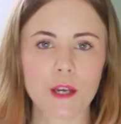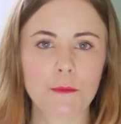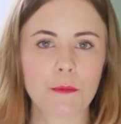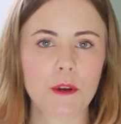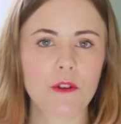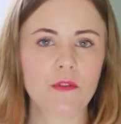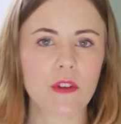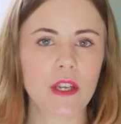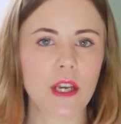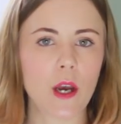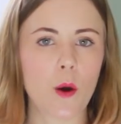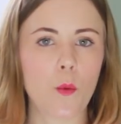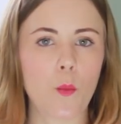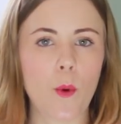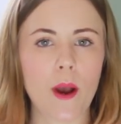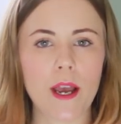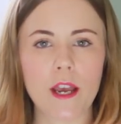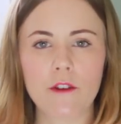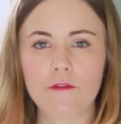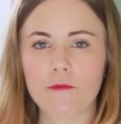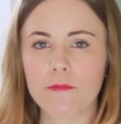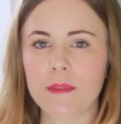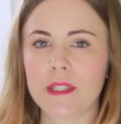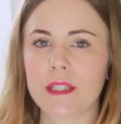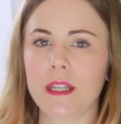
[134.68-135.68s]
So moving away
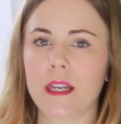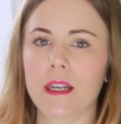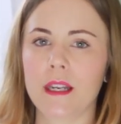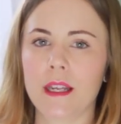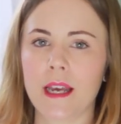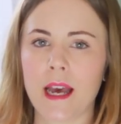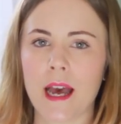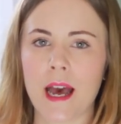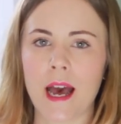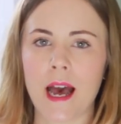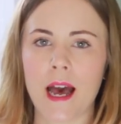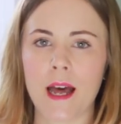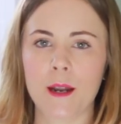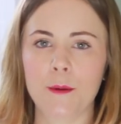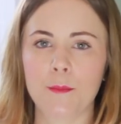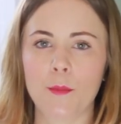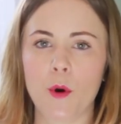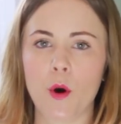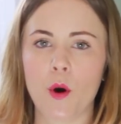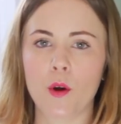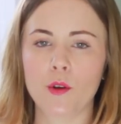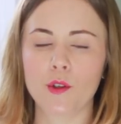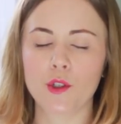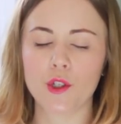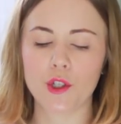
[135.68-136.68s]
from skincare and
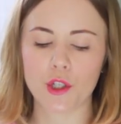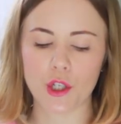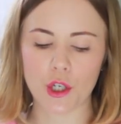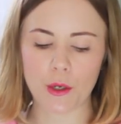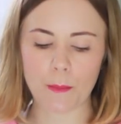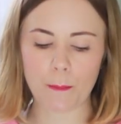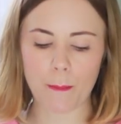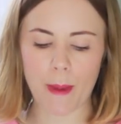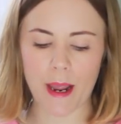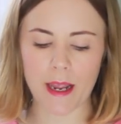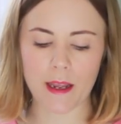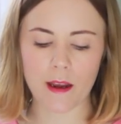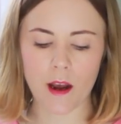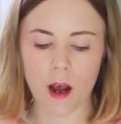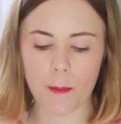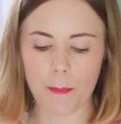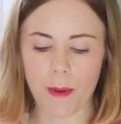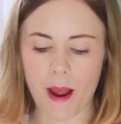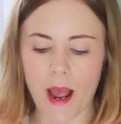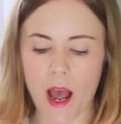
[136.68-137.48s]
onto makeup,